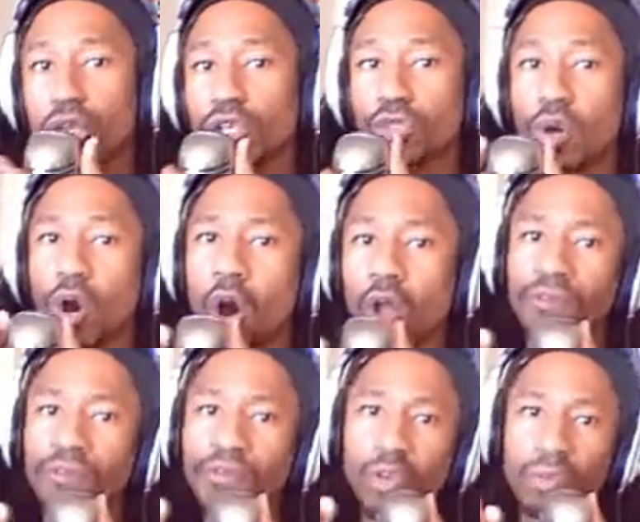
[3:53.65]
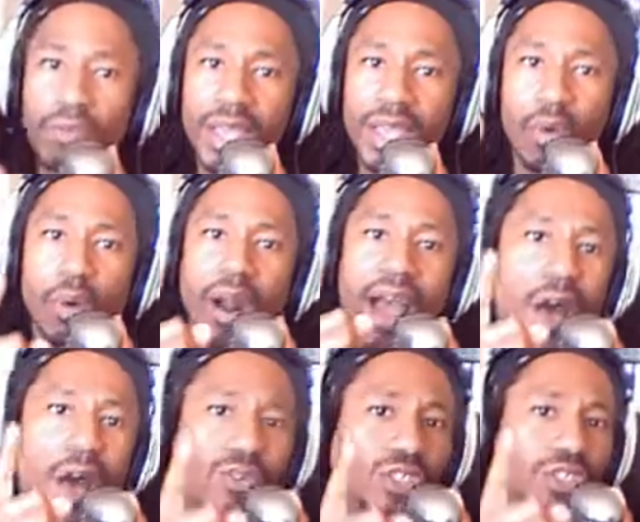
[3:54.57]
So all of you men who are
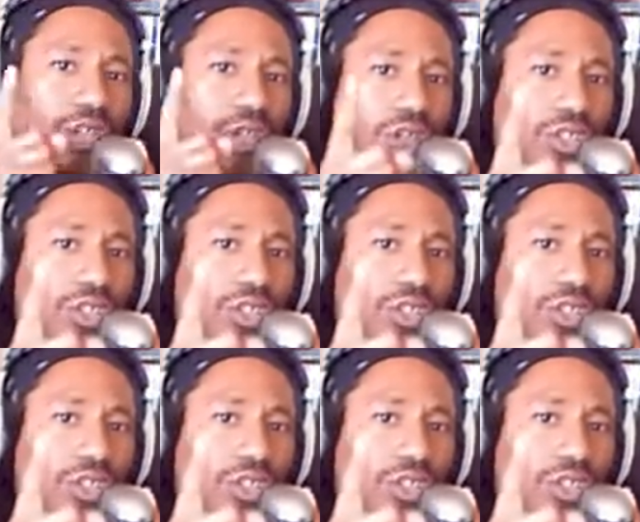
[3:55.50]
out to look